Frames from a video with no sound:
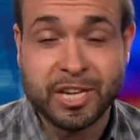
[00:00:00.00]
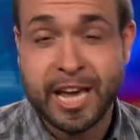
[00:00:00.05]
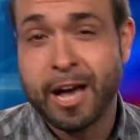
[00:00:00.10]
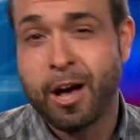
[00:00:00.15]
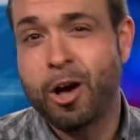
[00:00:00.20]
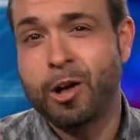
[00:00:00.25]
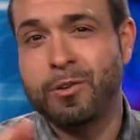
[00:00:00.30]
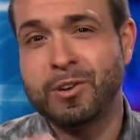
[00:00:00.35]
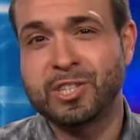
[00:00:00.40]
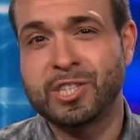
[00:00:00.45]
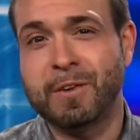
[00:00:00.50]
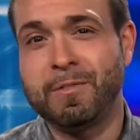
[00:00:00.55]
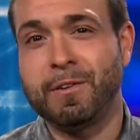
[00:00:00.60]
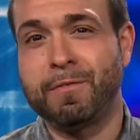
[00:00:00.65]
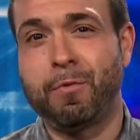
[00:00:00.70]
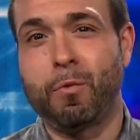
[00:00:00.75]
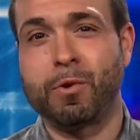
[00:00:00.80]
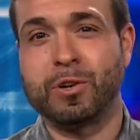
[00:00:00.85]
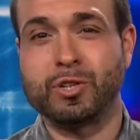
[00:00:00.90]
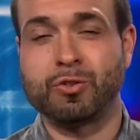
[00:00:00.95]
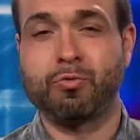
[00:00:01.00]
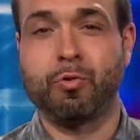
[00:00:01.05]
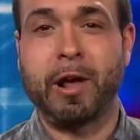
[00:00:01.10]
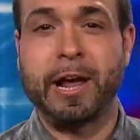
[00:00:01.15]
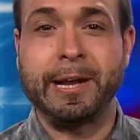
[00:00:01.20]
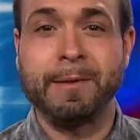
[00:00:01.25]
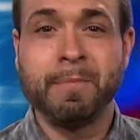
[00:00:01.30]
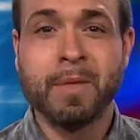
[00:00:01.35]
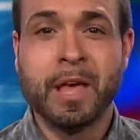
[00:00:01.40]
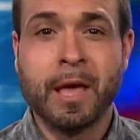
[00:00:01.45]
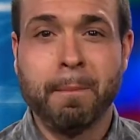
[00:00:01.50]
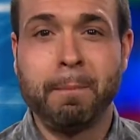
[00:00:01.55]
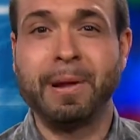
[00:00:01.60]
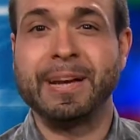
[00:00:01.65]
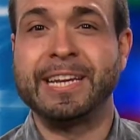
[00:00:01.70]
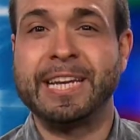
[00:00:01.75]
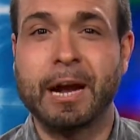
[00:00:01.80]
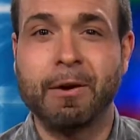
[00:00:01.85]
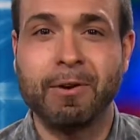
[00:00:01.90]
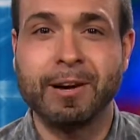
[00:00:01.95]
Yeah, 174 is great,
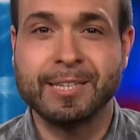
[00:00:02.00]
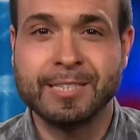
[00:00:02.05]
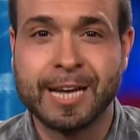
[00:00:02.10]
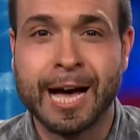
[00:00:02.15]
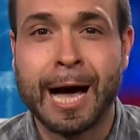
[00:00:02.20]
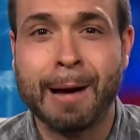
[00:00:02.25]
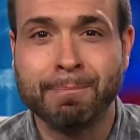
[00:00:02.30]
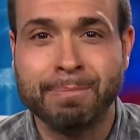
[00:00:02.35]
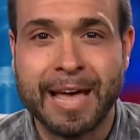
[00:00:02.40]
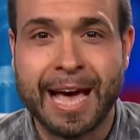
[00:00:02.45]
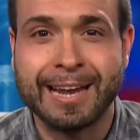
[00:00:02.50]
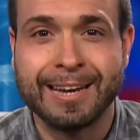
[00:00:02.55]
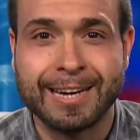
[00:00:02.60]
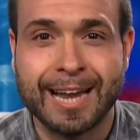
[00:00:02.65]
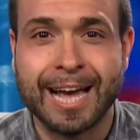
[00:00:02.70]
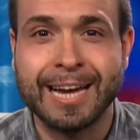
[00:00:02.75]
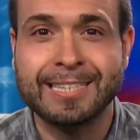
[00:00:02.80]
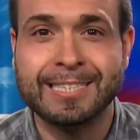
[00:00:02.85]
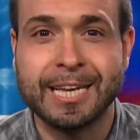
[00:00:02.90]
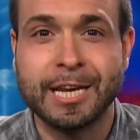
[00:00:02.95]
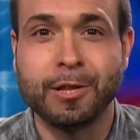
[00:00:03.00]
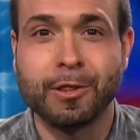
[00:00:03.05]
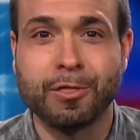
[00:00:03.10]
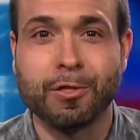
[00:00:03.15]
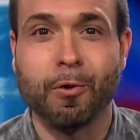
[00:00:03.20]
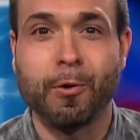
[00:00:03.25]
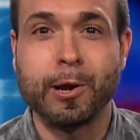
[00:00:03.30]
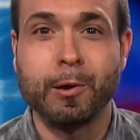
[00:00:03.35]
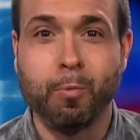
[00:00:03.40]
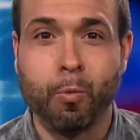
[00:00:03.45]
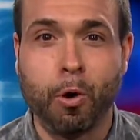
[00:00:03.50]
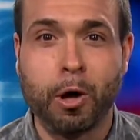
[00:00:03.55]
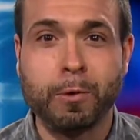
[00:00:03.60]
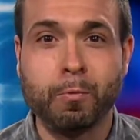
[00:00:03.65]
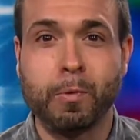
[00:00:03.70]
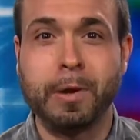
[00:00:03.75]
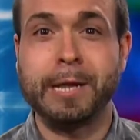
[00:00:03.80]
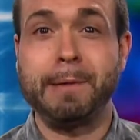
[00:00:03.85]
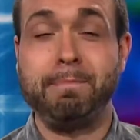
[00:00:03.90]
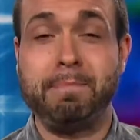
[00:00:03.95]
but Gehrig topped that in 1931 when he